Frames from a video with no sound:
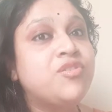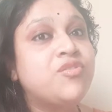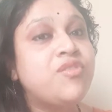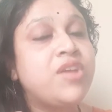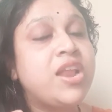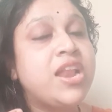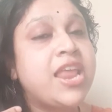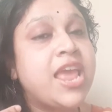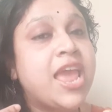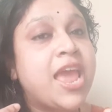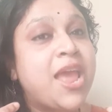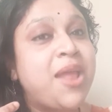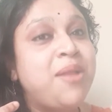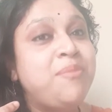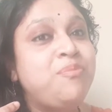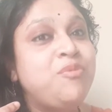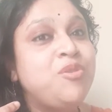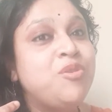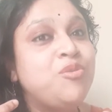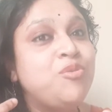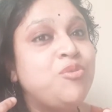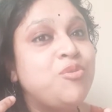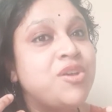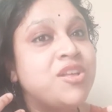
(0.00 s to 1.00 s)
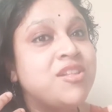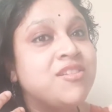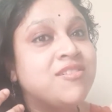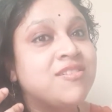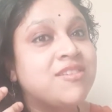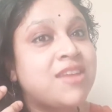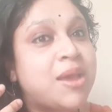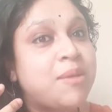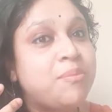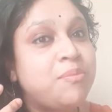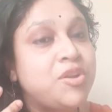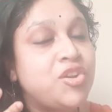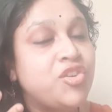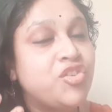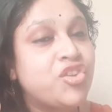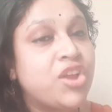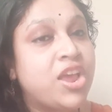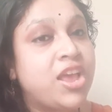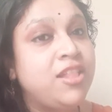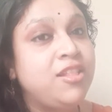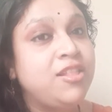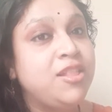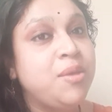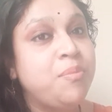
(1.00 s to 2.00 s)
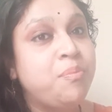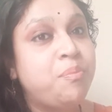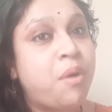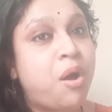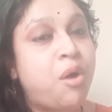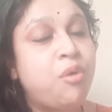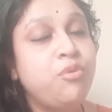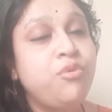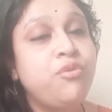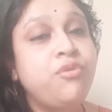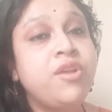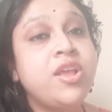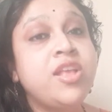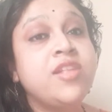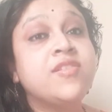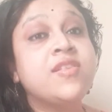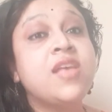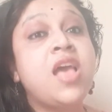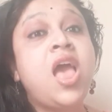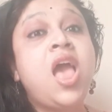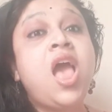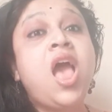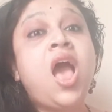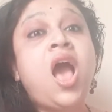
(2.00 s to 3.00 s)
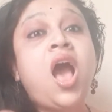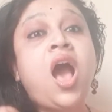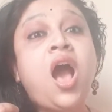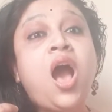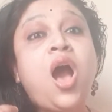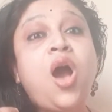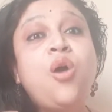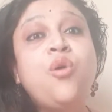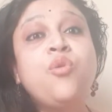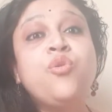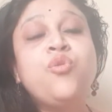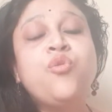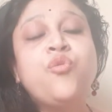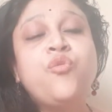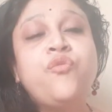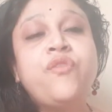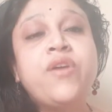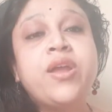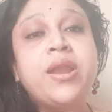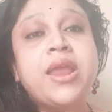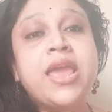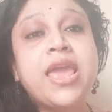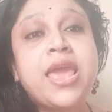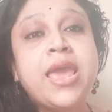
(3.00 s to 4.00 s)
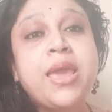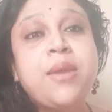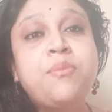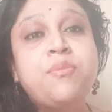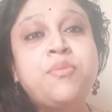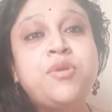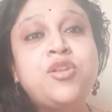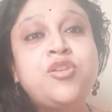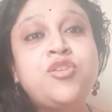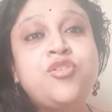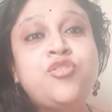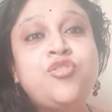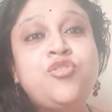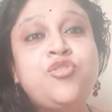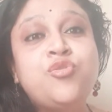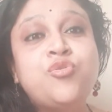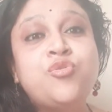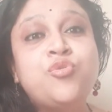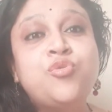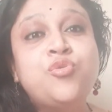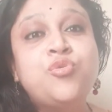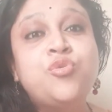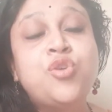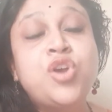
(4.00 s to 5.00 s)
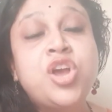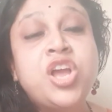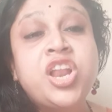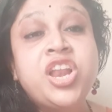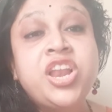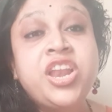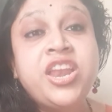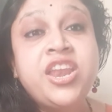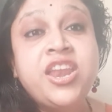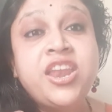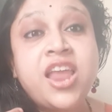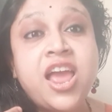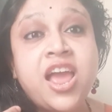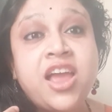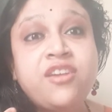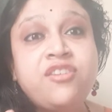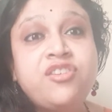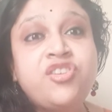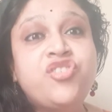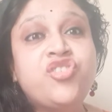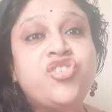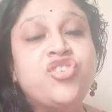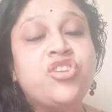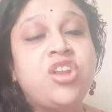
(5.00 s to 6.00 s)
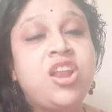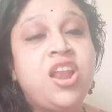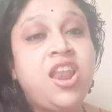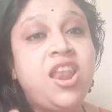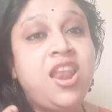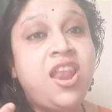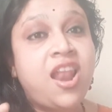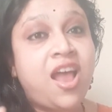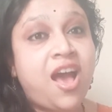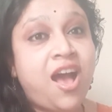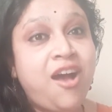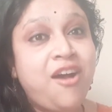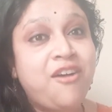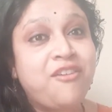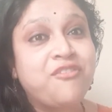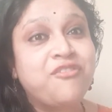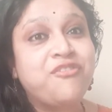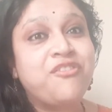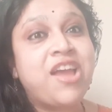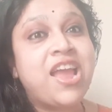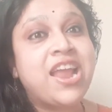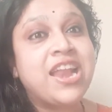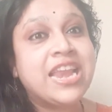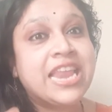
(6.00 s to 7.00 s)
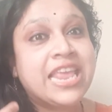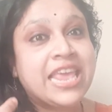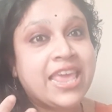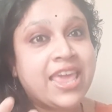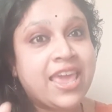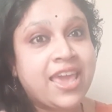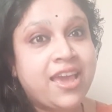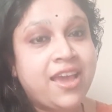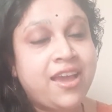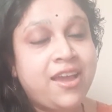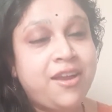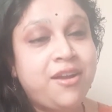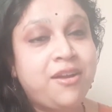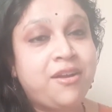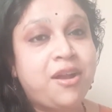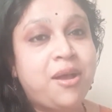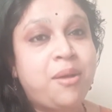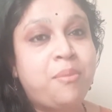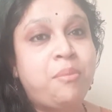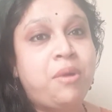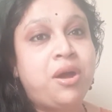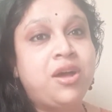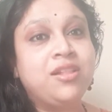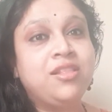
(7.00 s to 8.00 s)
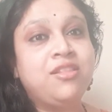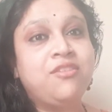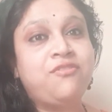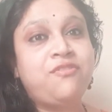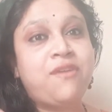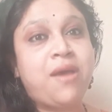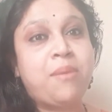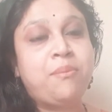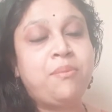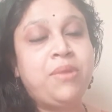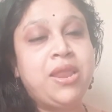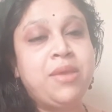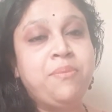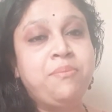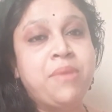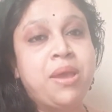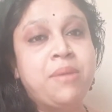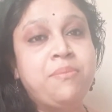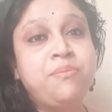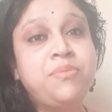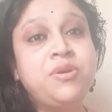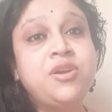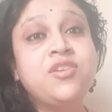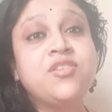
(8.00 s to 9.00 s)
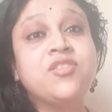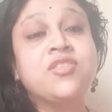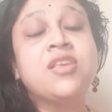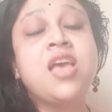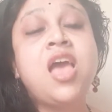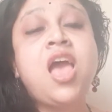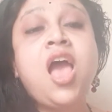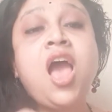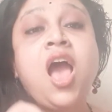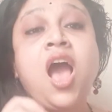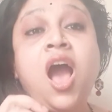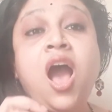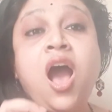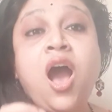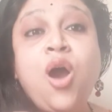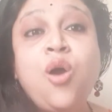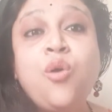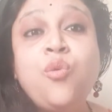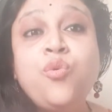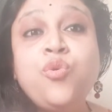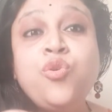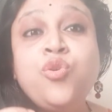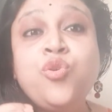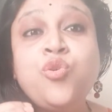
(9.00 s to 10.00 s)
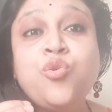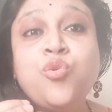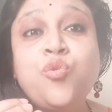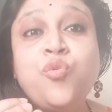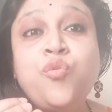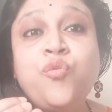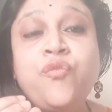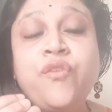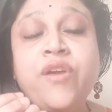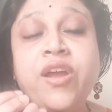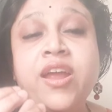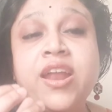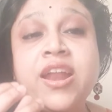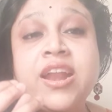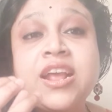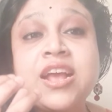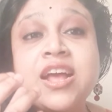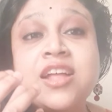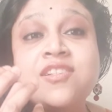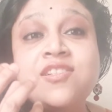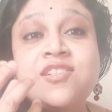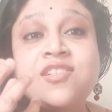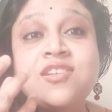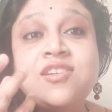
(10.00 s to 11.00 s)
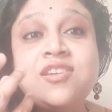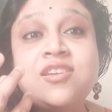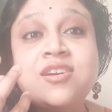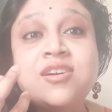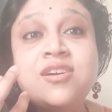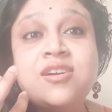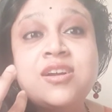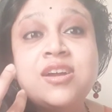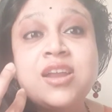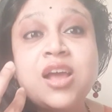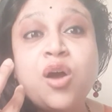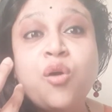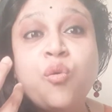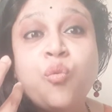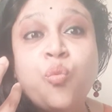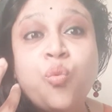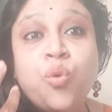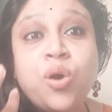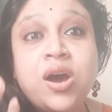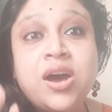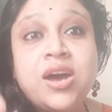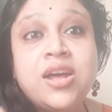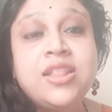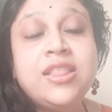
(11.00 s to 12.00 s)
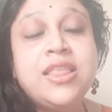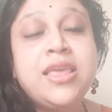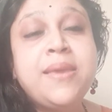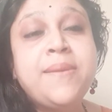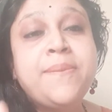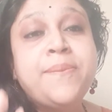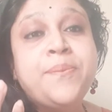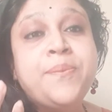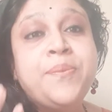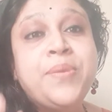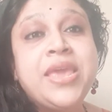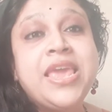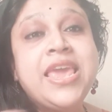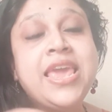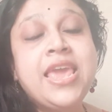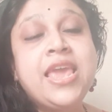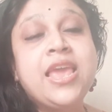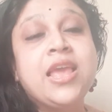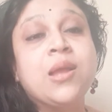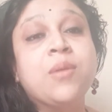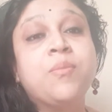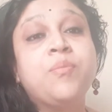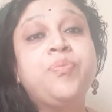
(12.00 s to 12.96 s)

really helped you to establish healthy boundaries, how you were able to nourish love and care among the family members, how you were considered a worthy being.